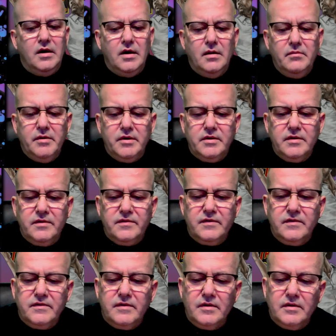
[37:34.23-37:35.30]
I'll make this
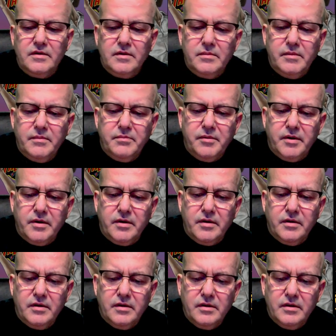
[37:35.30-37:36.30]
just a little bit bigger.